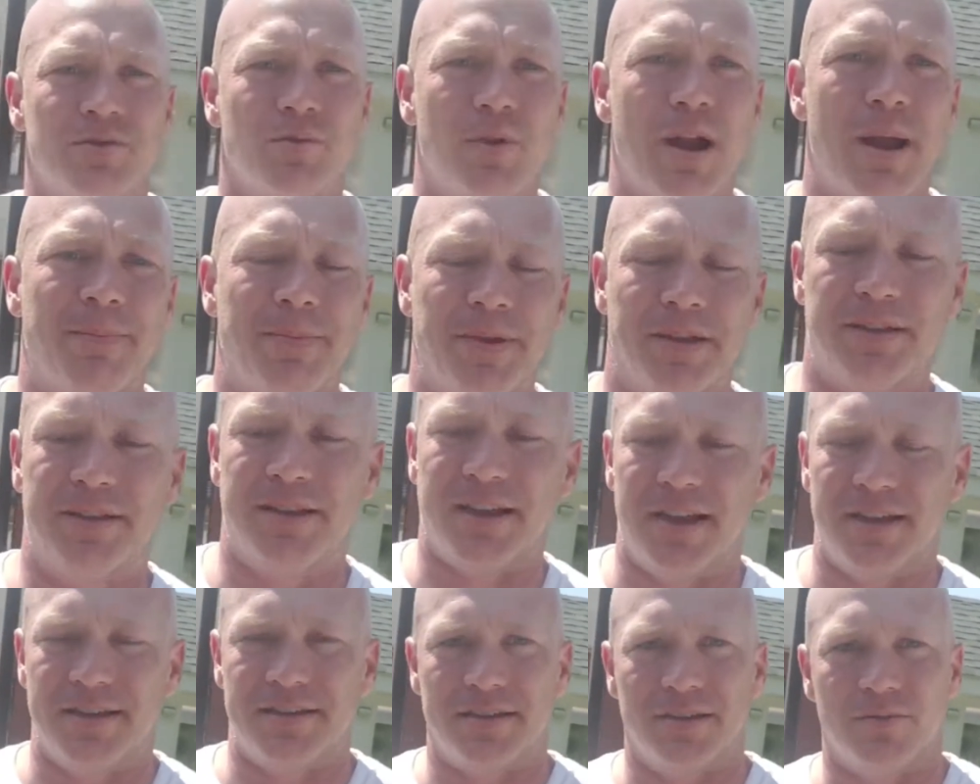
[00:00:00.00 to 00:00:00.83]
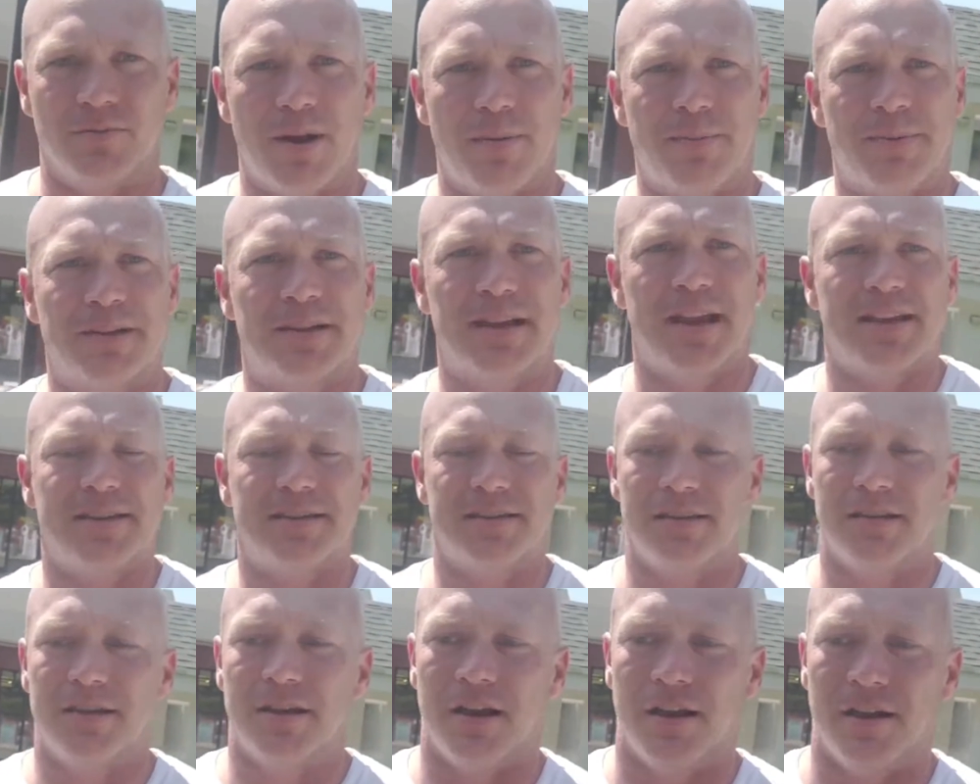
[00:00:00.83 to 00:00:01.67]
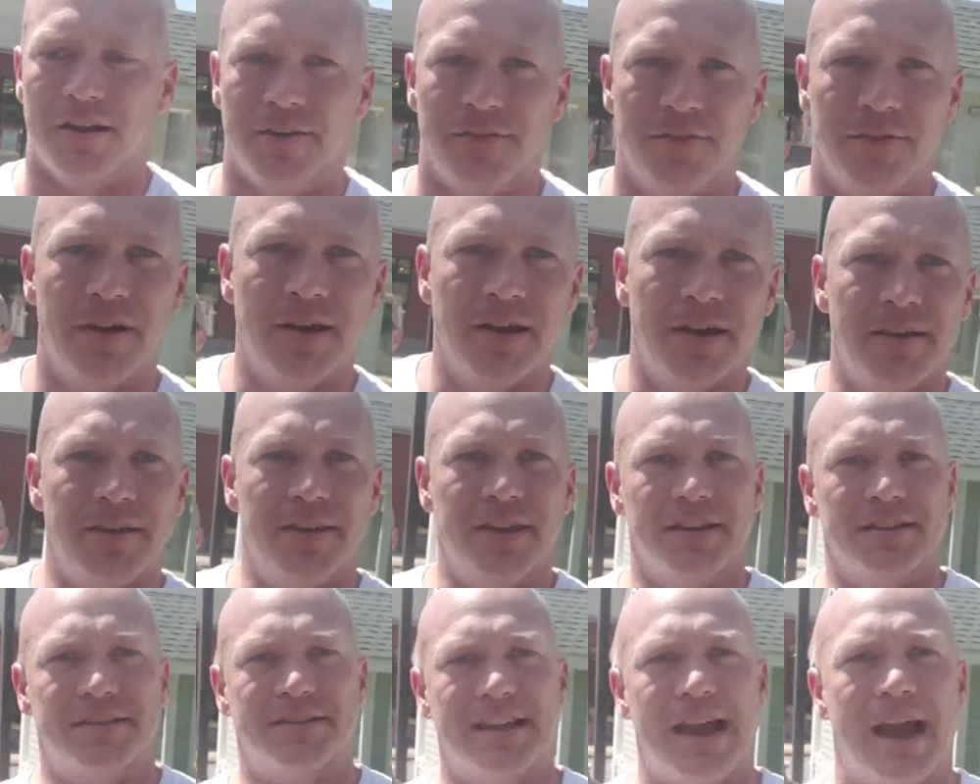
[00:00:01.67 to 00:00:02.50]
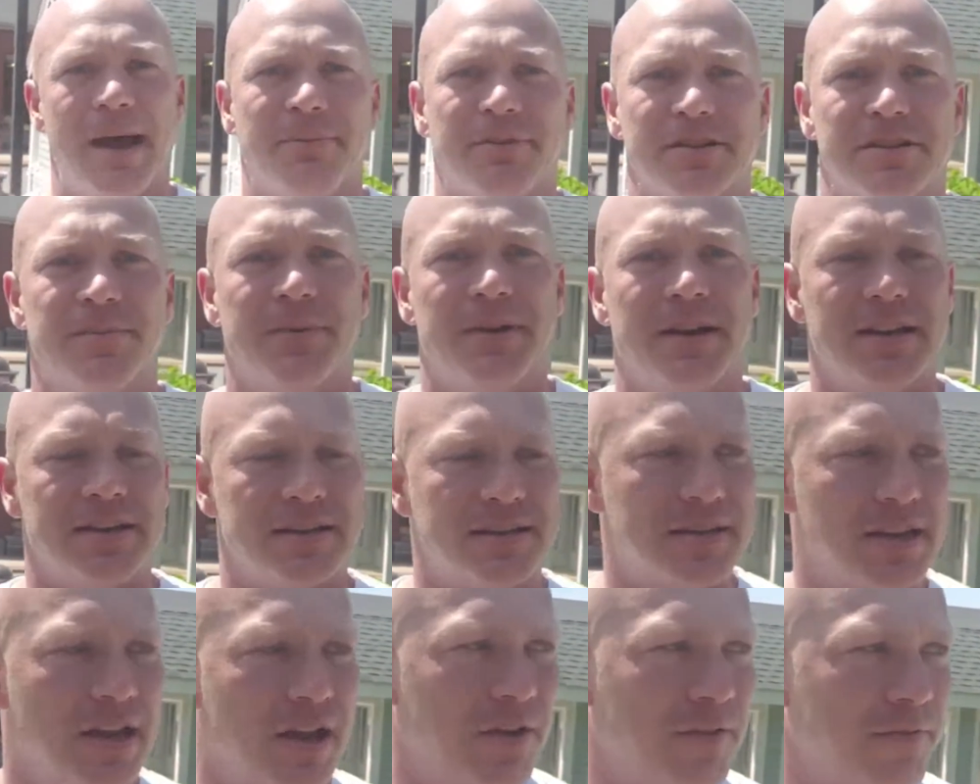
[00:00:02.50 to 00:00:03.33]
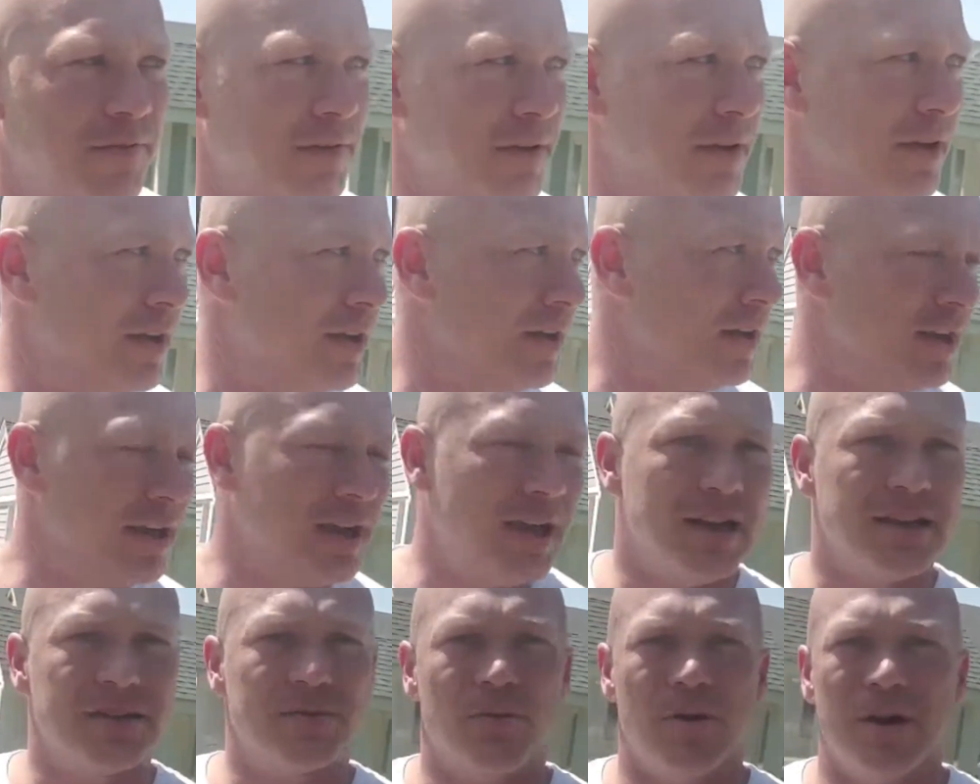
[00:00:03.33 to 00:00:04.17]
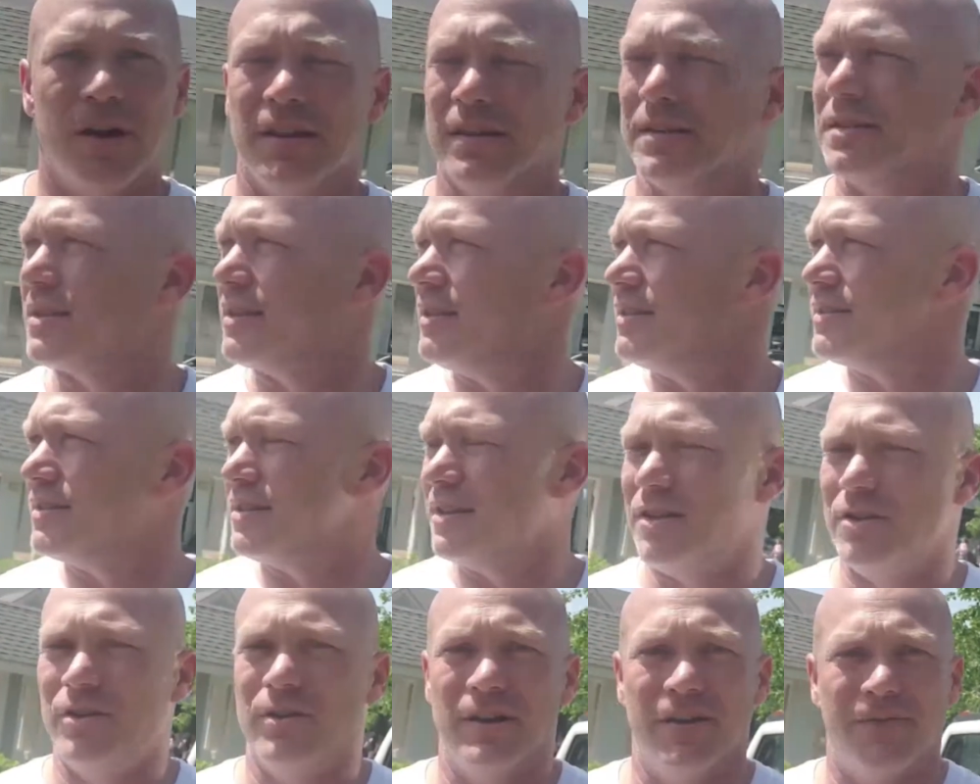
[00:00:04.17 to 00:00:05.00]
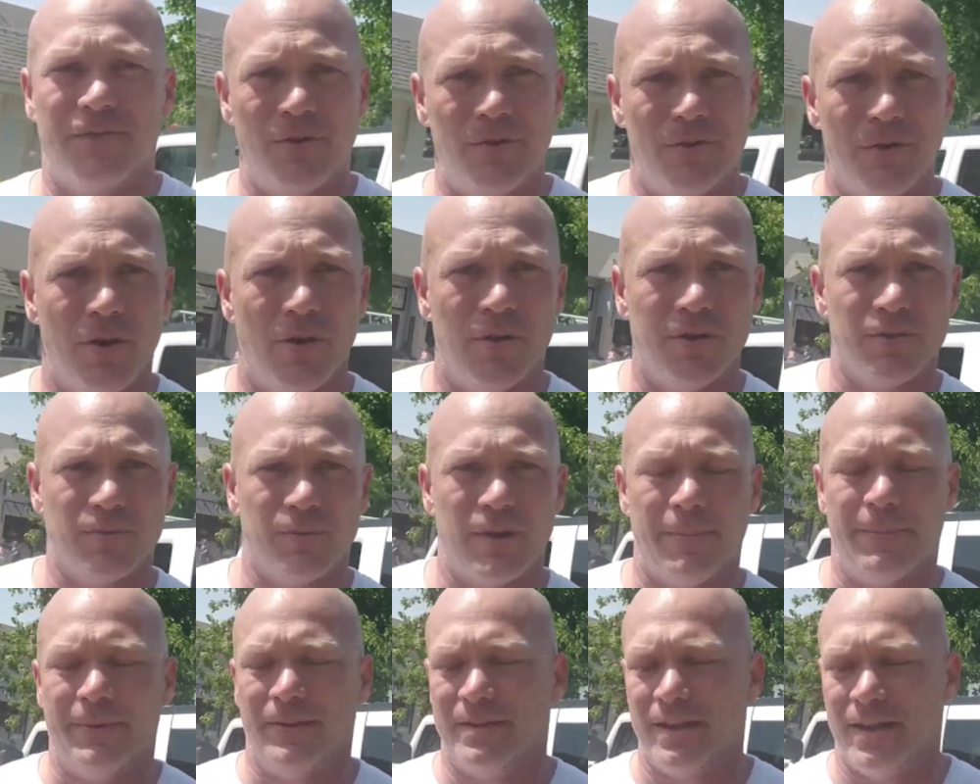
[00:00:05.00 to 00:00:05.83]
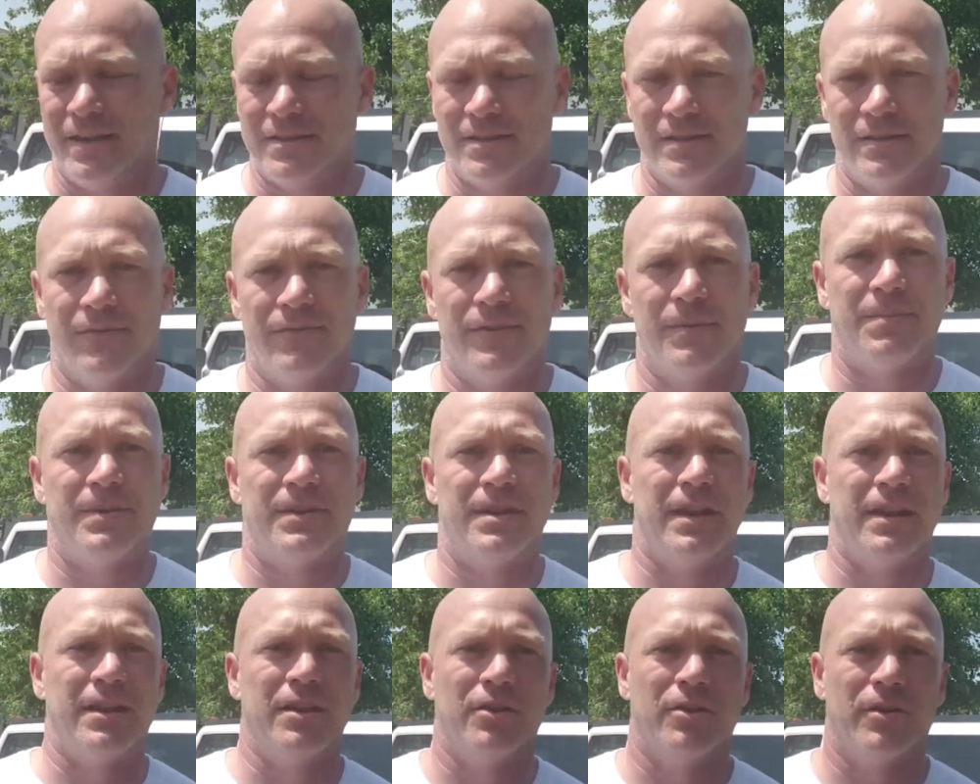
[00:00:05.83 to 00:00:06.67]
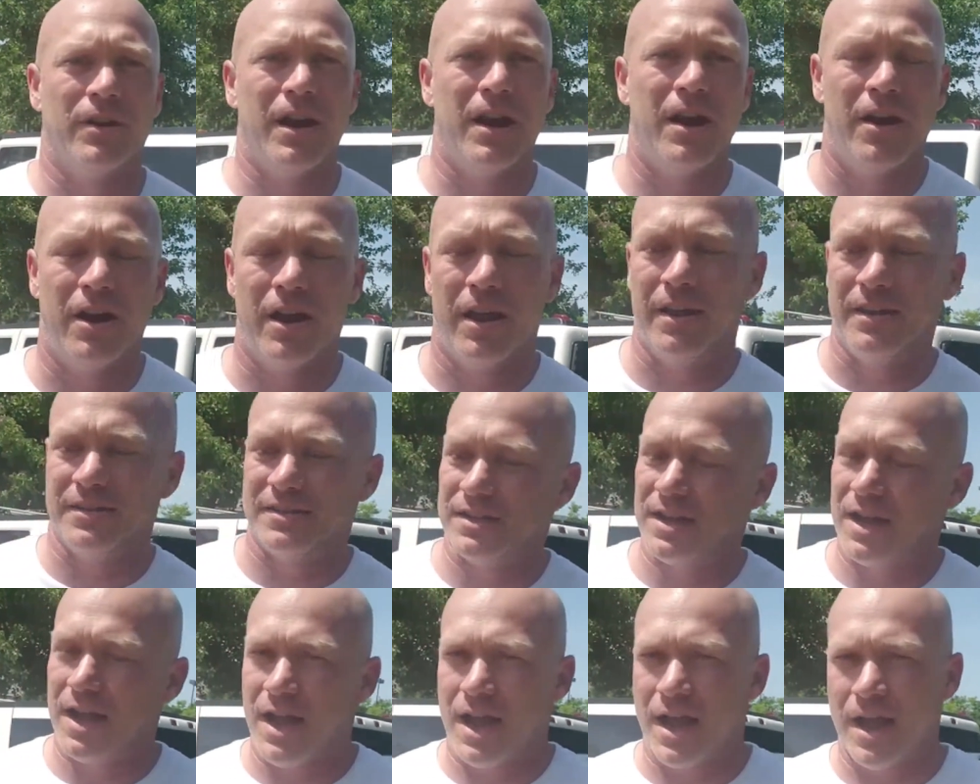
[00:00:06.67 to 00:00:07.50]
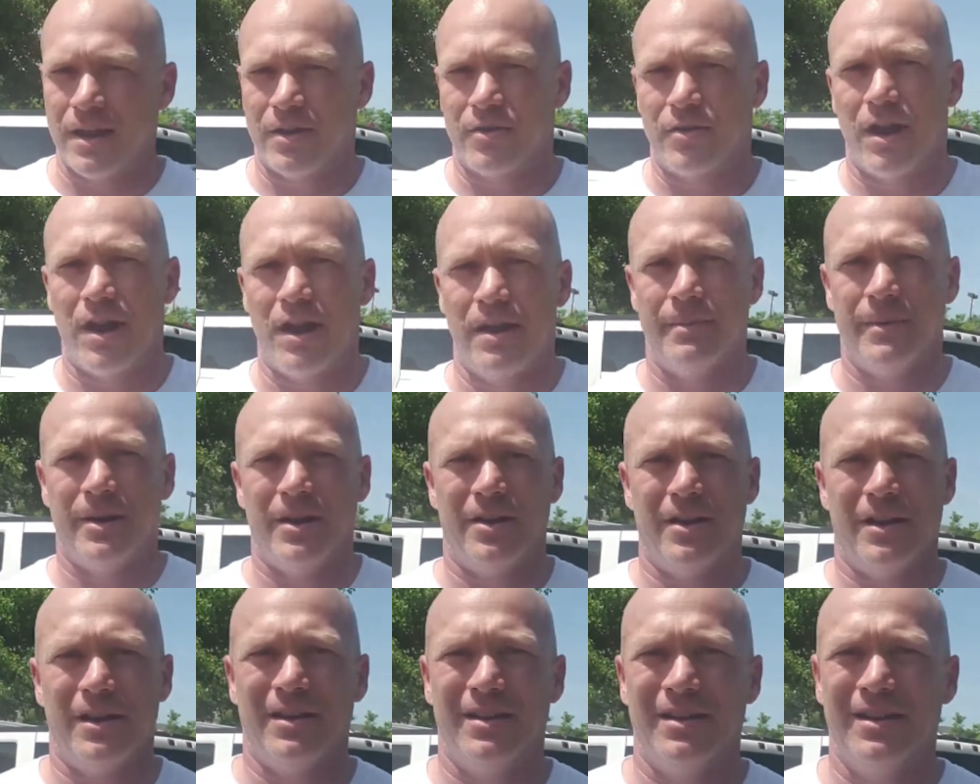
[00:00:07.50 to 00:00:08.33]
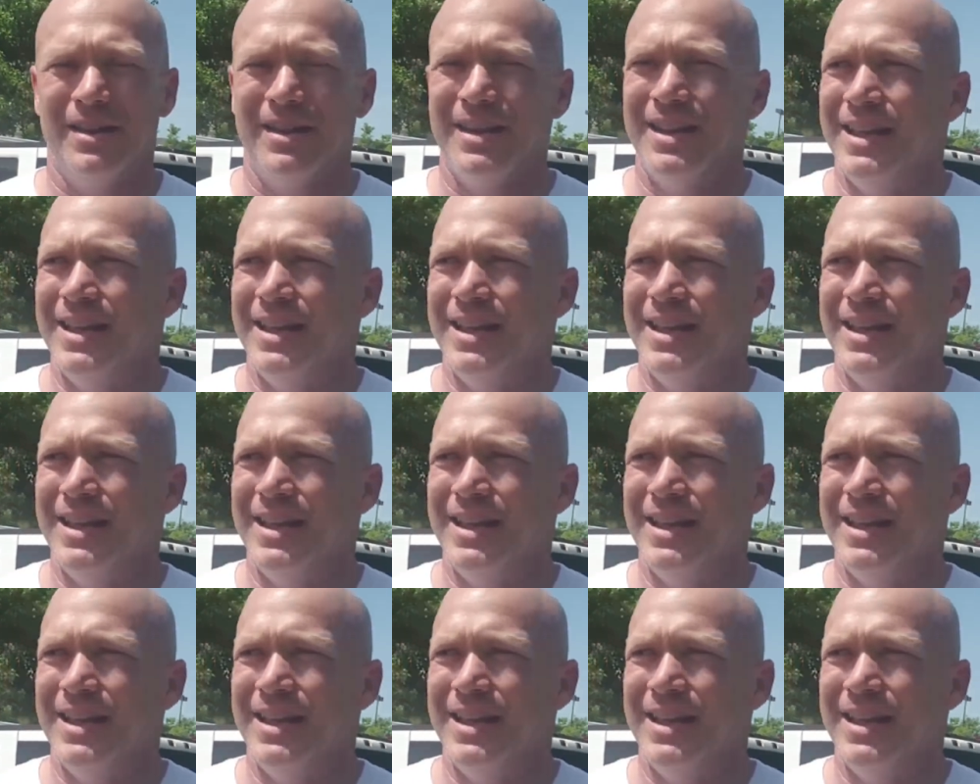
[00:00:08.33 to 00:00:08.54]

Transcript: reputation. Reputation of the establishment itself, as well as consider, if you know it, the reputation of the particular area. Is it a high crime area?